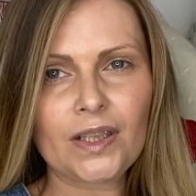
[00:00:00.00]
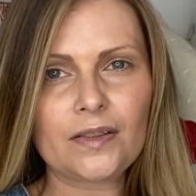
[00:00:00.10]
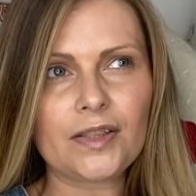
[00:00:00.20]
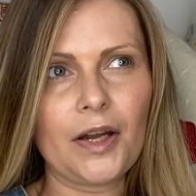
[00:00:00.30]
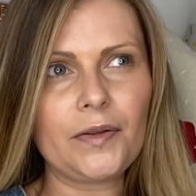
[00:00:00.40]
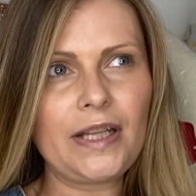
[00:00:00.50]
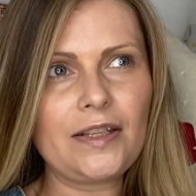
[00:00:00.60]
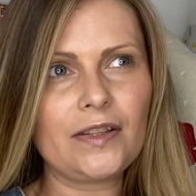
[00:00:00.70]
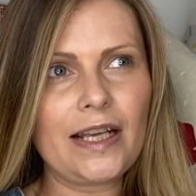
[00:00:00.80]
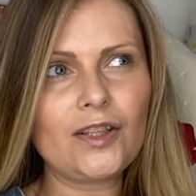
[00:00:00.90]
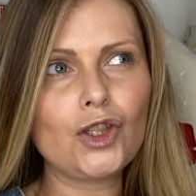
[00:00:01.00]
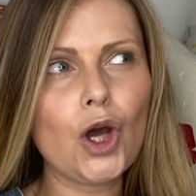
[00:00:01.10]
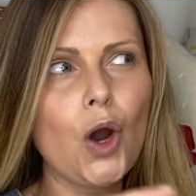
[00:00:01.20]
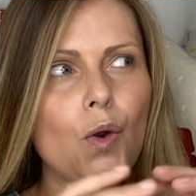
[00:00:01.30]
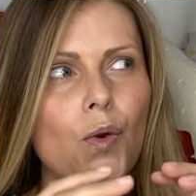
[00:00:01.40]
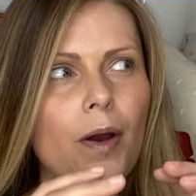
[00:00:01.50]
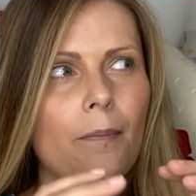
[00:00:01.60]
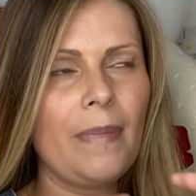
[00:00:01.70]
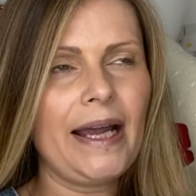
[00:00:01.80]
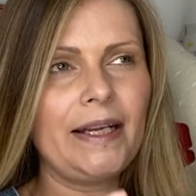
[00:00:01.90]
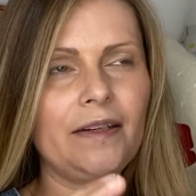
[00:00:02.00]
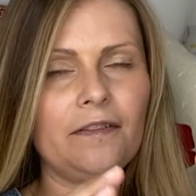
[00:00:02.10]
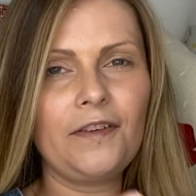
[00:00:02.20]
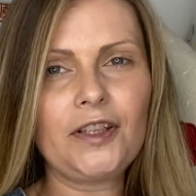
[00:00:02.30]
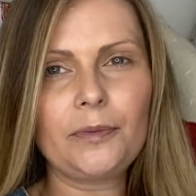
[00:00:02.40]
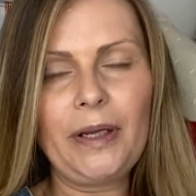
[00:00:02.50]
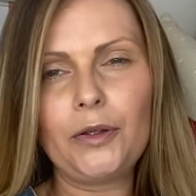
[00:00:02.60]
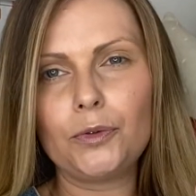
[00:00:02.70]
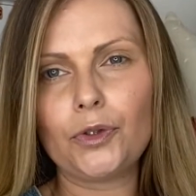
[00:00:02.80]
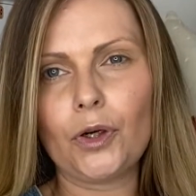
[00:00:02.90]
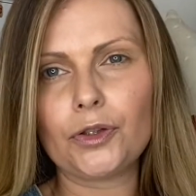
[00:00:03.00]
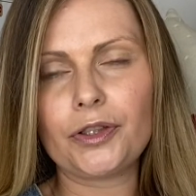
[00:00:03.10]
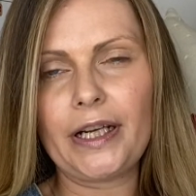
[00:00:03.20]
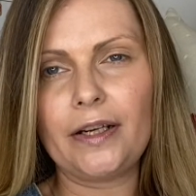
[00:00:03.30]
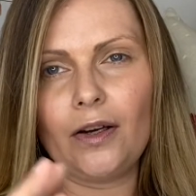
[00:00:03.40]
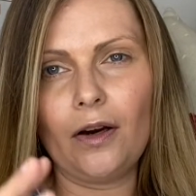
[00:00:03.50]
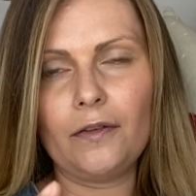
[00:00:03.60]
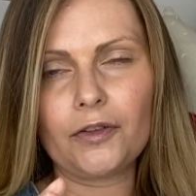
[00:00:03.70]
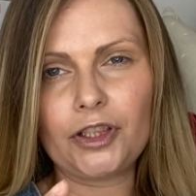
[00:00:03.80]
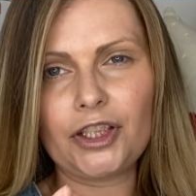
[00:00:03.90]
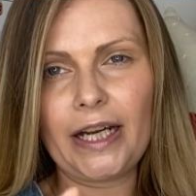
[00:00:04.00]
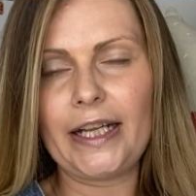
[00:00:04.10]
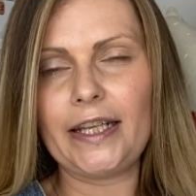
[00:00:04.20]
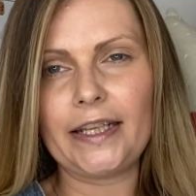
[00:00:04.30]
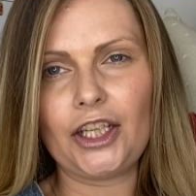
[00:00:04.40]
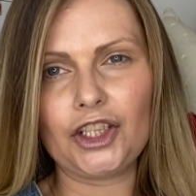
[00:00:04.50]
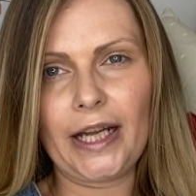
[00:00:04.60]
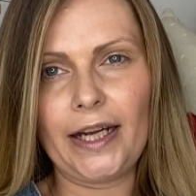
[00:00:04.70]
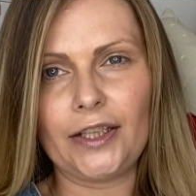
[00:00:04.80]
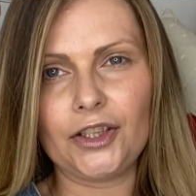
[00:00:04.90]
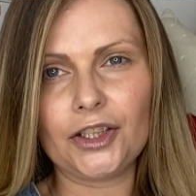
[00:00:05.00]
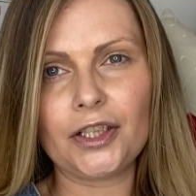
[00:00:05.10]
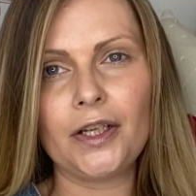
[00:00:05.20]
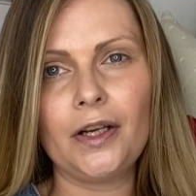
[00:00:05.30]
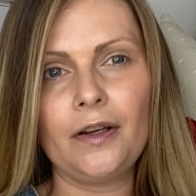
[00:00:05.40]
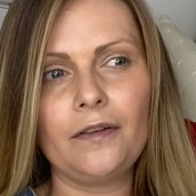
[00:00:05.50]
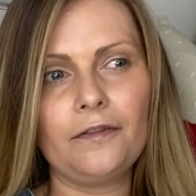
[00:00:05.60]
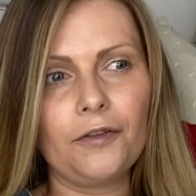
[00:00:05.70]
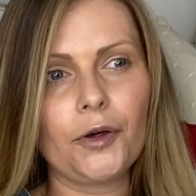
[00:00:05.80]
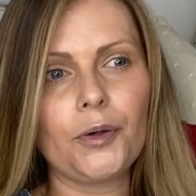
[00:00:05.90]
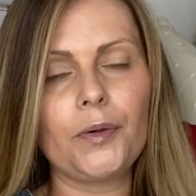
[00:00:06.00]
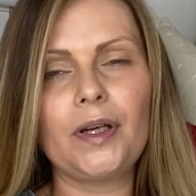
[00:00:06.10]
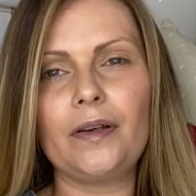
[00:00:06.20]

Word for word: So there's there's no main fundamental doctrine of Christianity that is challenged through